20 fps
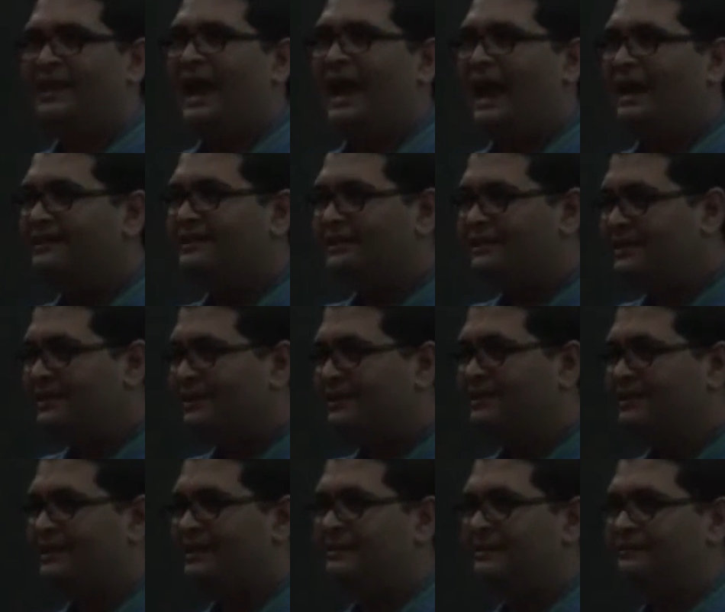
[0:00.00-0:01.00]
And the
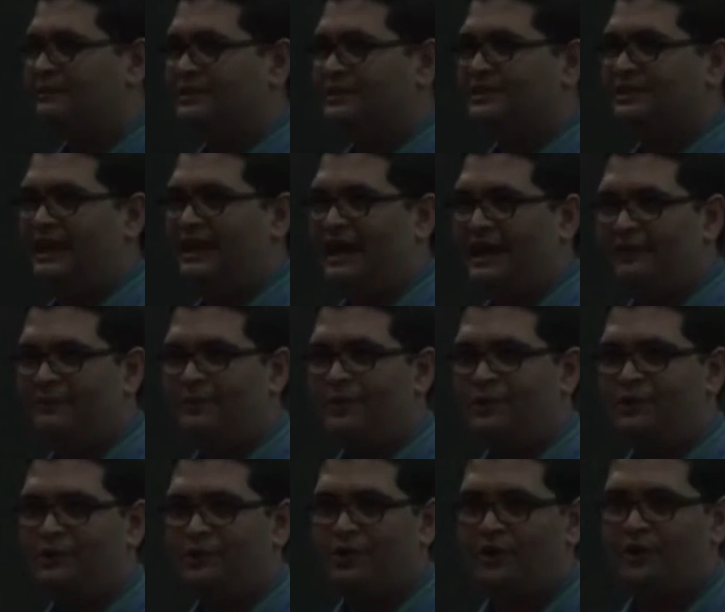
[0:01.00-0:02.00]
third thing which I want
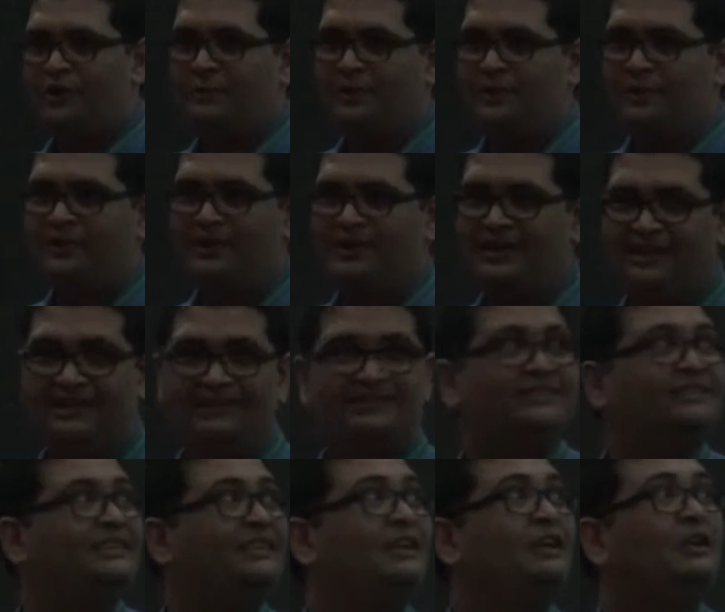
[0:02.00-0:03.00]
to talk about
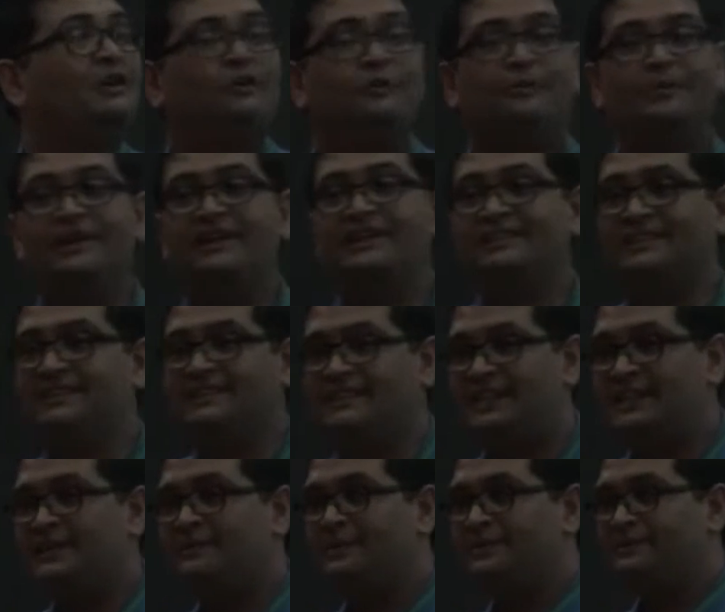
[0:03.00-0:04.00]
is to build a
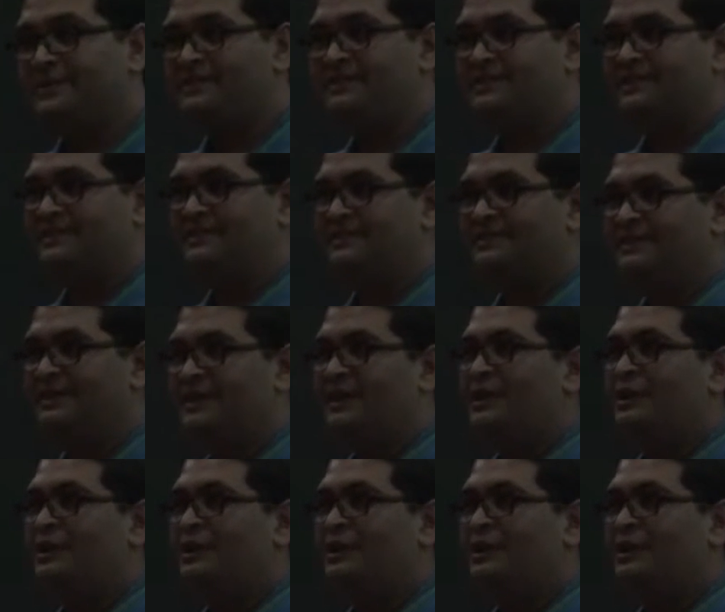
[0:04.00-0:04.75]
sustainable business.